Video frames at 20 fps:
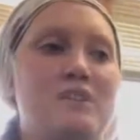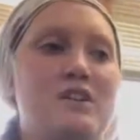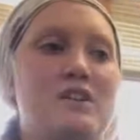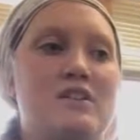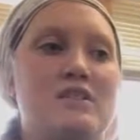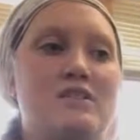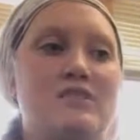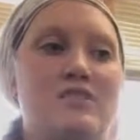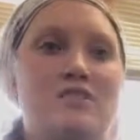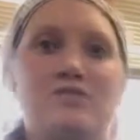
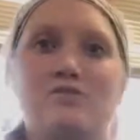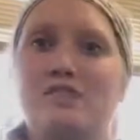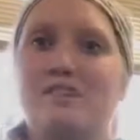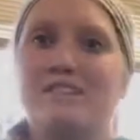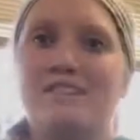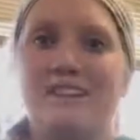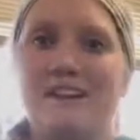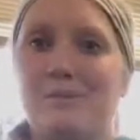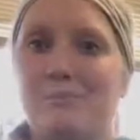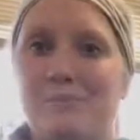they're
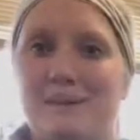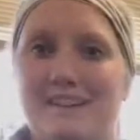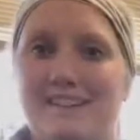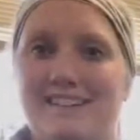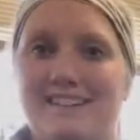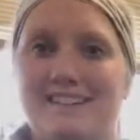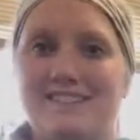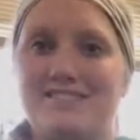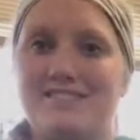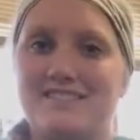really not
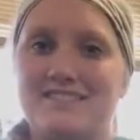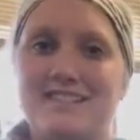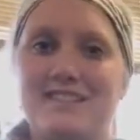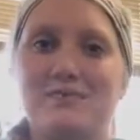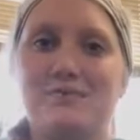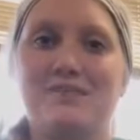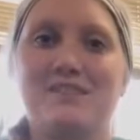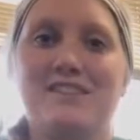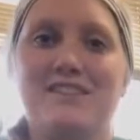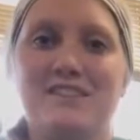picky, just
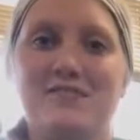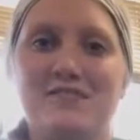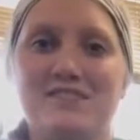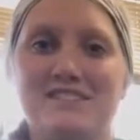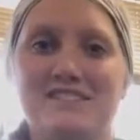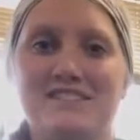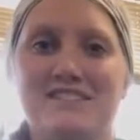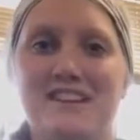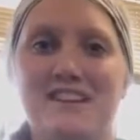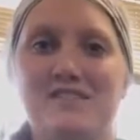anywhere they
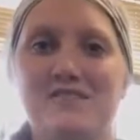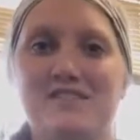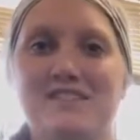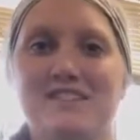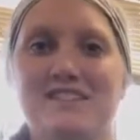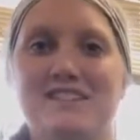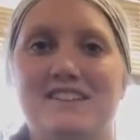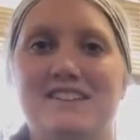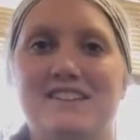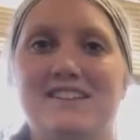feel safe
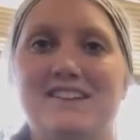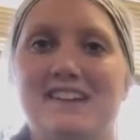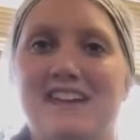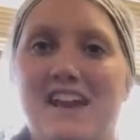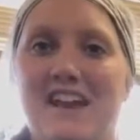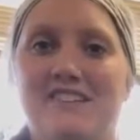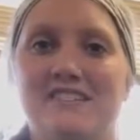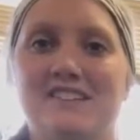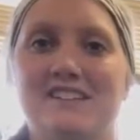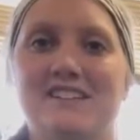in a
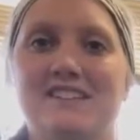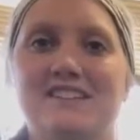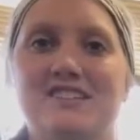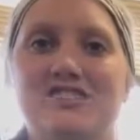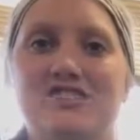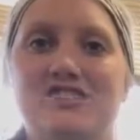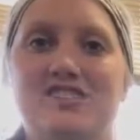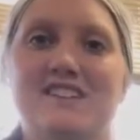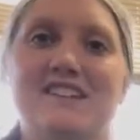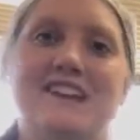cavity in a
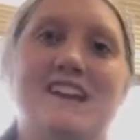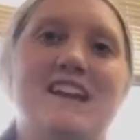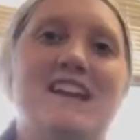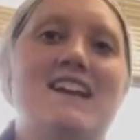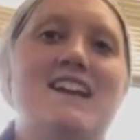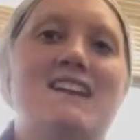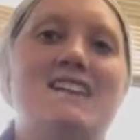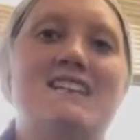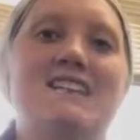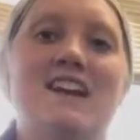tree.
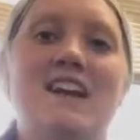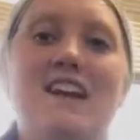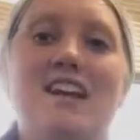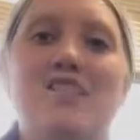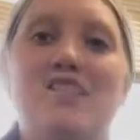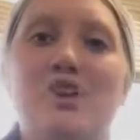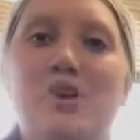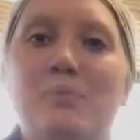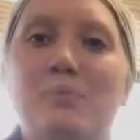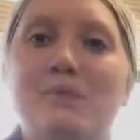And
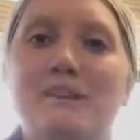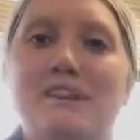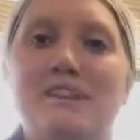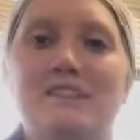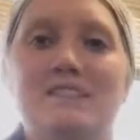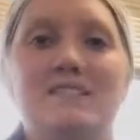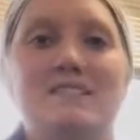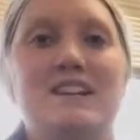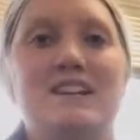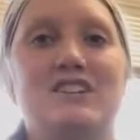the opening
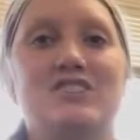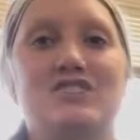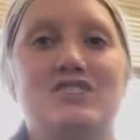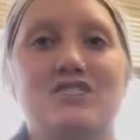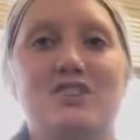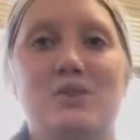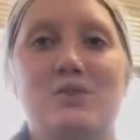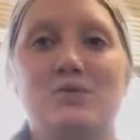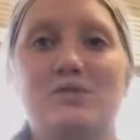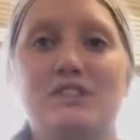is
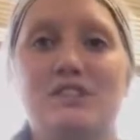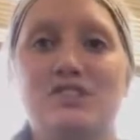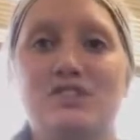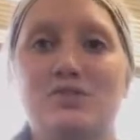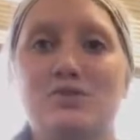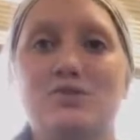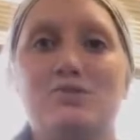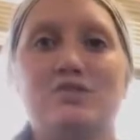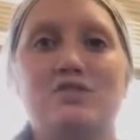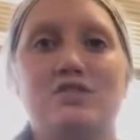actually only
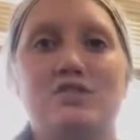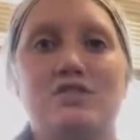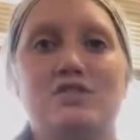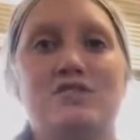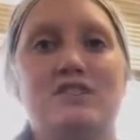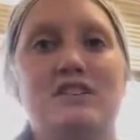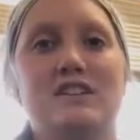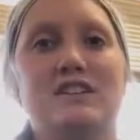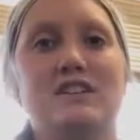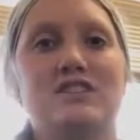2 to
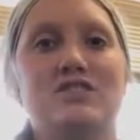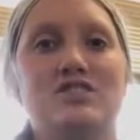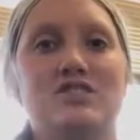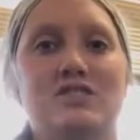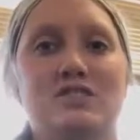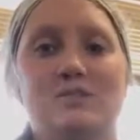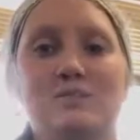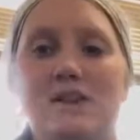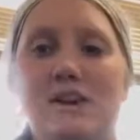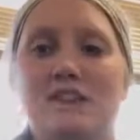3
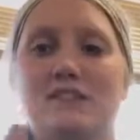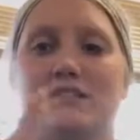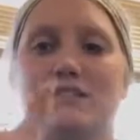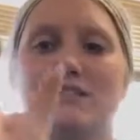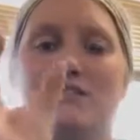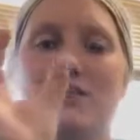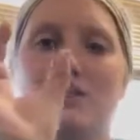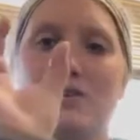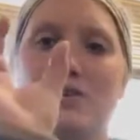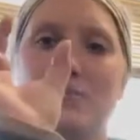inches wide. So
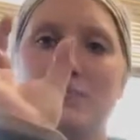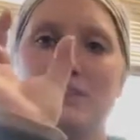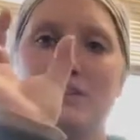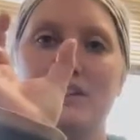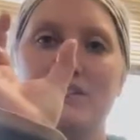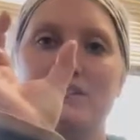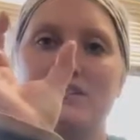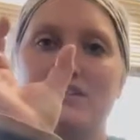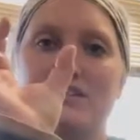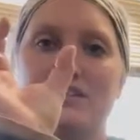the
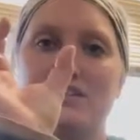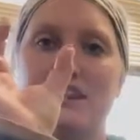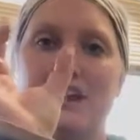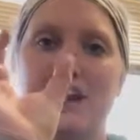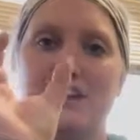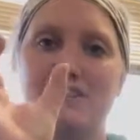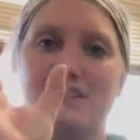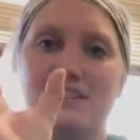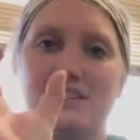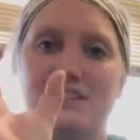opening for their
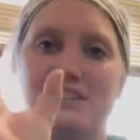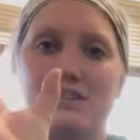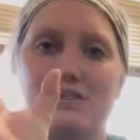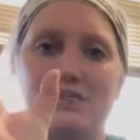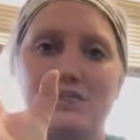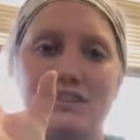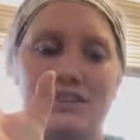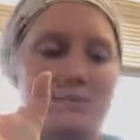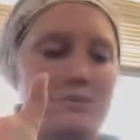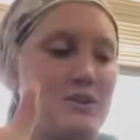cavity is
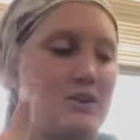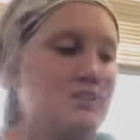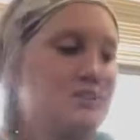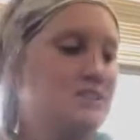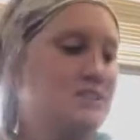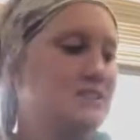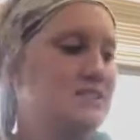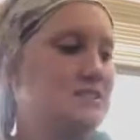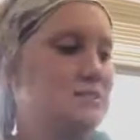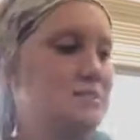only about
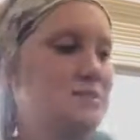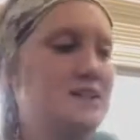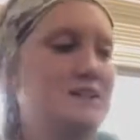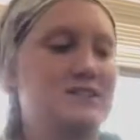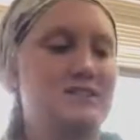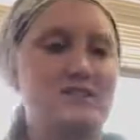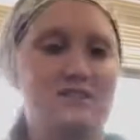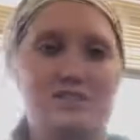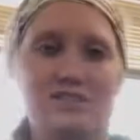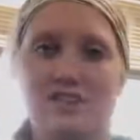this
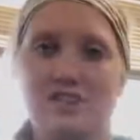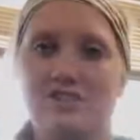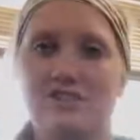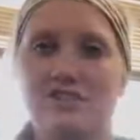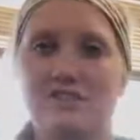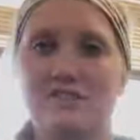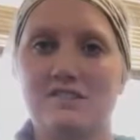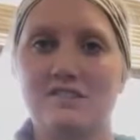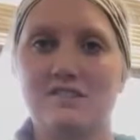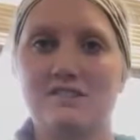big, so they
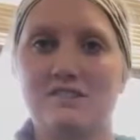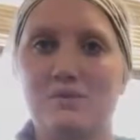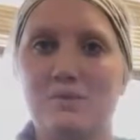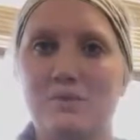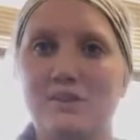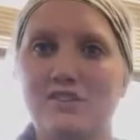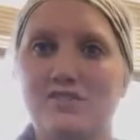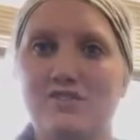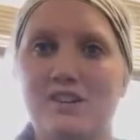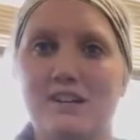just
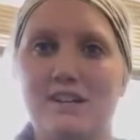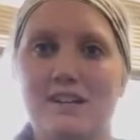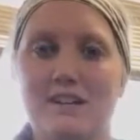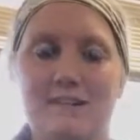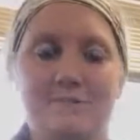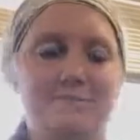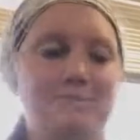squeeze right in.